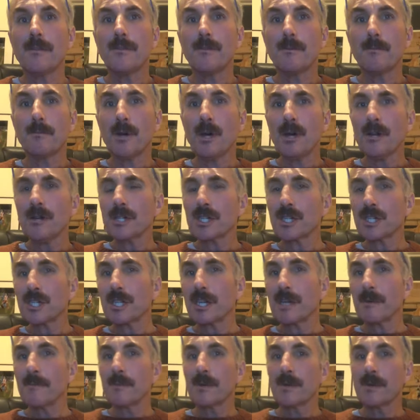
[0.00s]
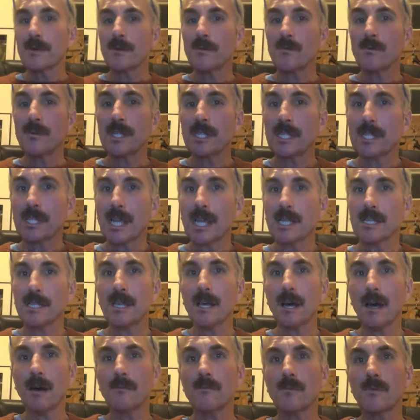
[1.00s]
the partnership we'd set
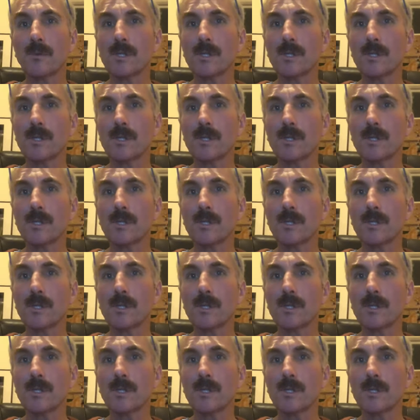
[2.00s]
up